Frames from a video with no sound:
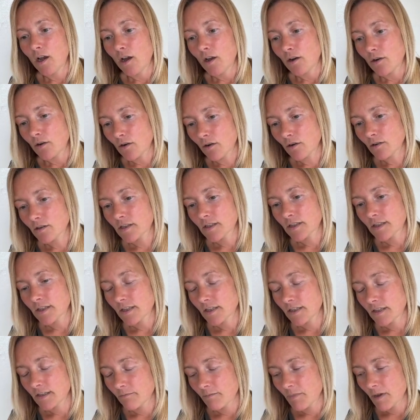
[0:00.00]

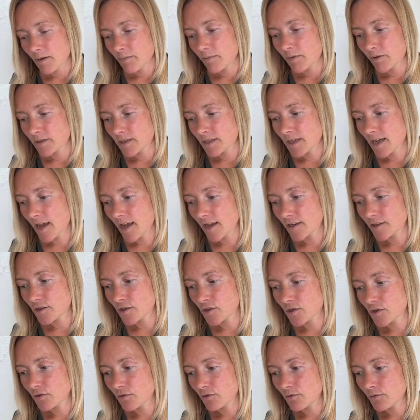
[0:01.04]
Narcissistic people tend
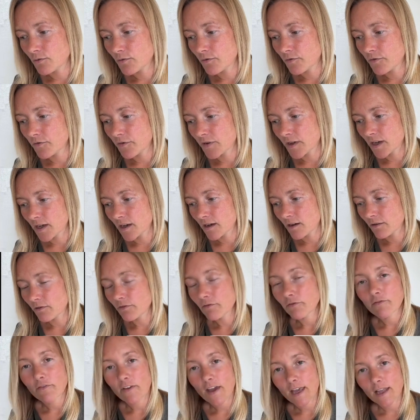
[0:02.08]
to fear
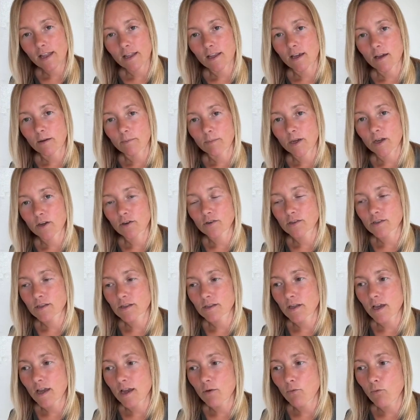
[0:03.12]
failure because
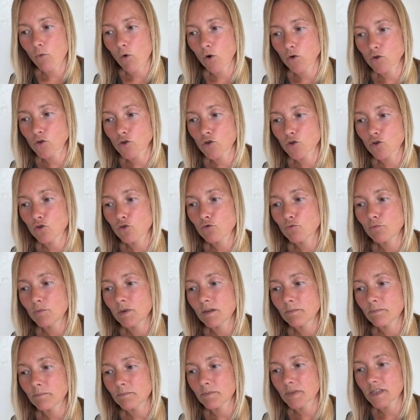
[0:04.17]
they want to
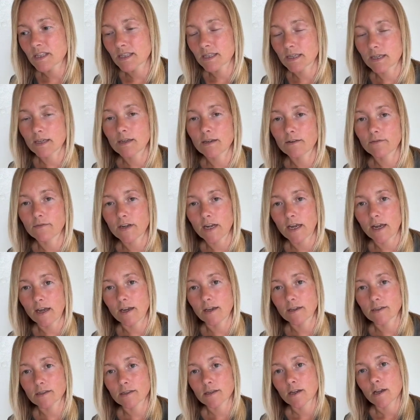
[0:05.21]
be perceived
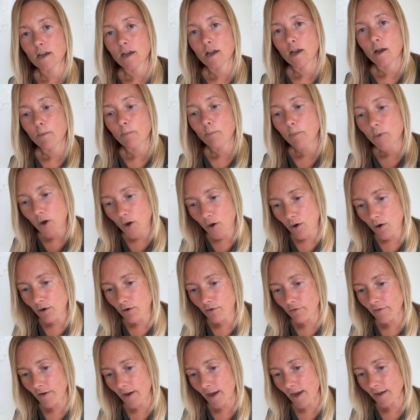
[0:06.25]
as
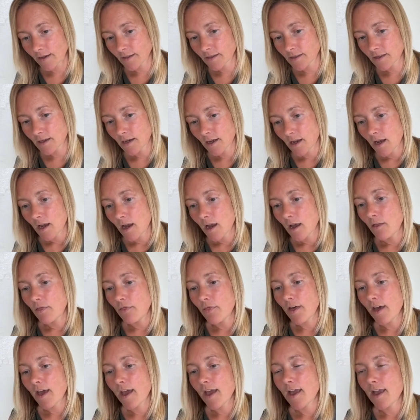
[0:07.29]
perfect.
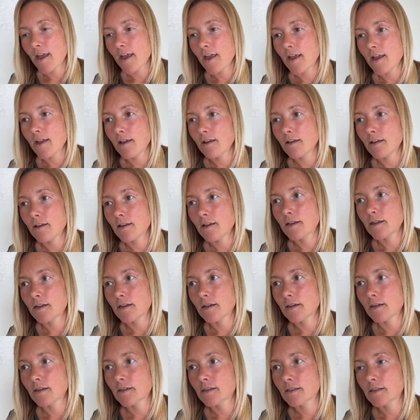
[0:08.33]
They
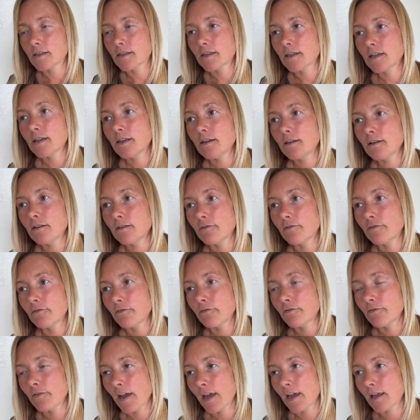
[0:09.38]
see
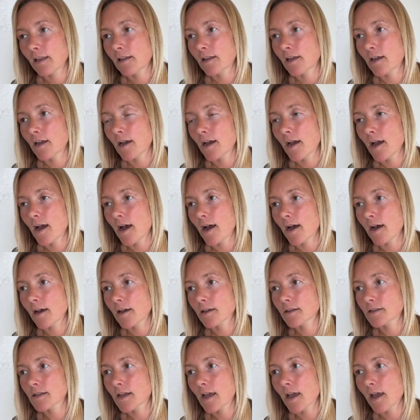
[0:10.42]
failure
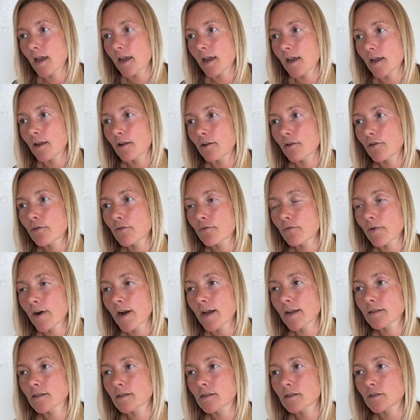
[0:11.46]
as a
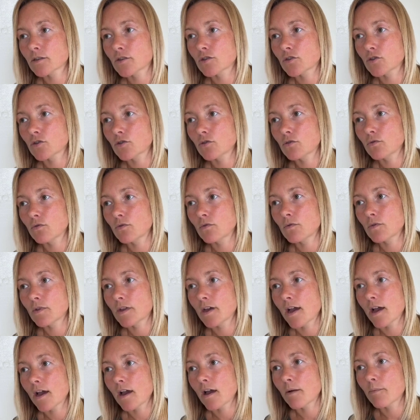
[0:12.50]
threat to
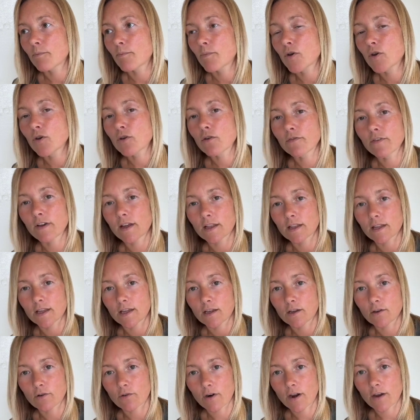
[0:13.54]
their perfectly
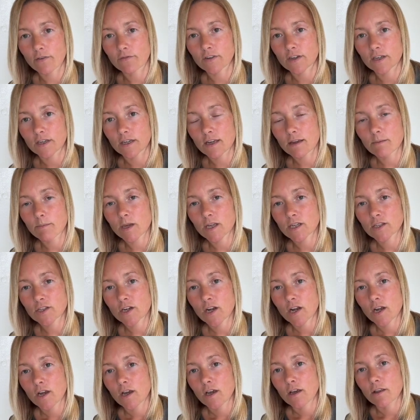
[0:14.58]
crafted image
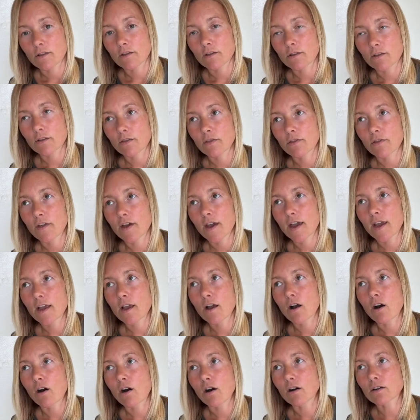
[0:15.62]
that they
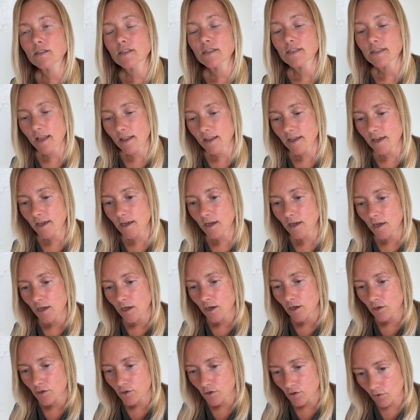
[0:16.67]
are selling
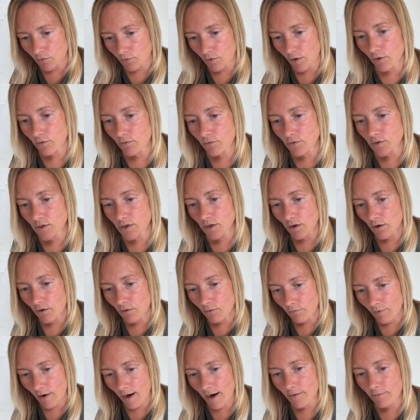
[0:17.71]
to those
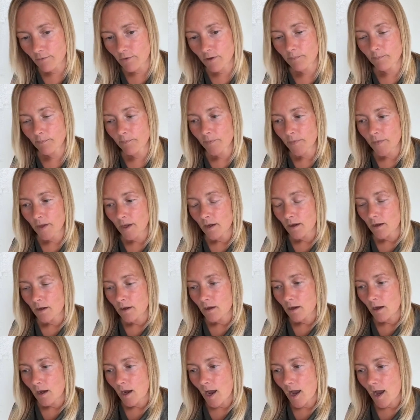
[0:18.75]
around them.
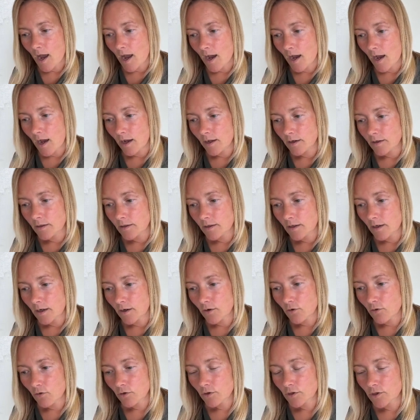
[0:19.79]
And in
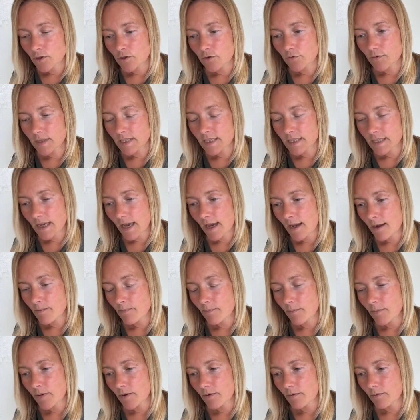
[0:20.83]
order to
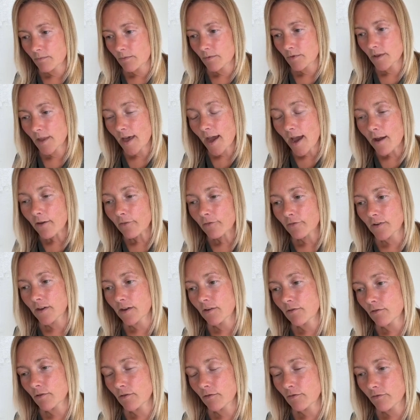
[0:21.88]
escape their
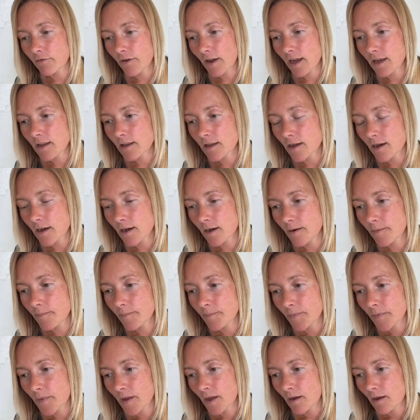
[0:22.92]
fear of failure,
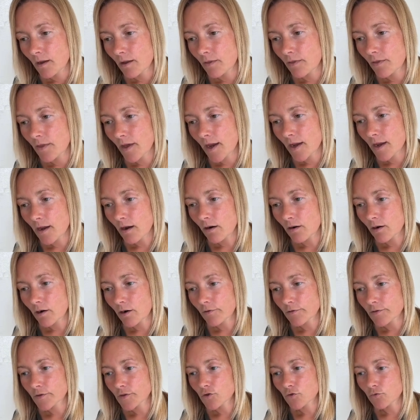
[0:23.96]
they are
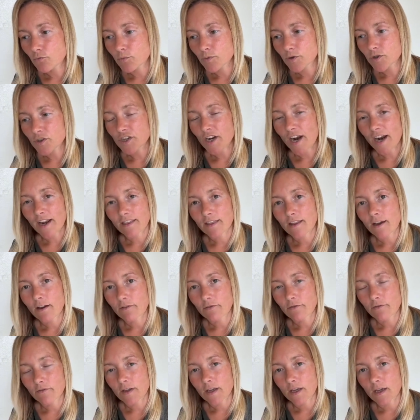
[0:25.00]
going to project that
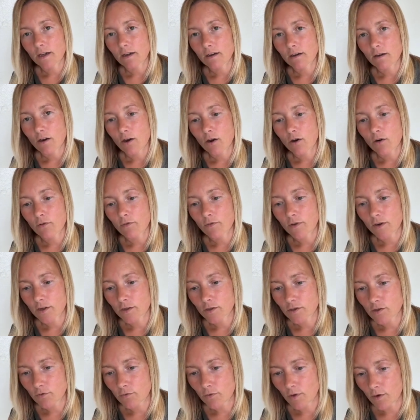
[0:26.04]
fear over
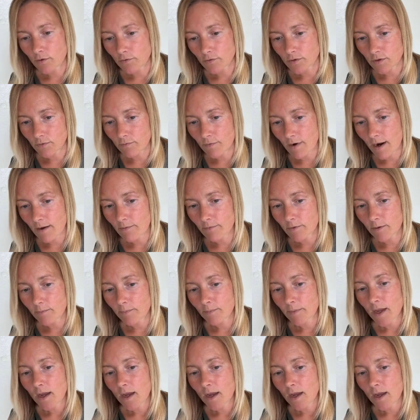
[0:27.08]
to those around them.